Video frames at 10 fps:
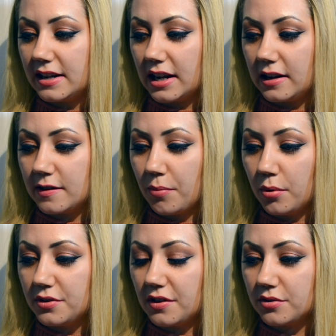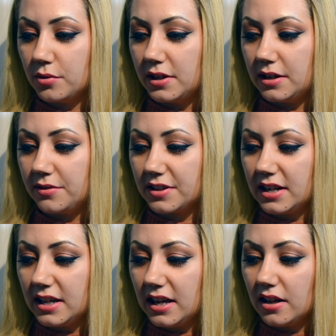and tightens pores, is cooling down
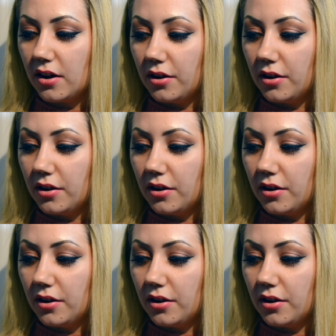skin heat.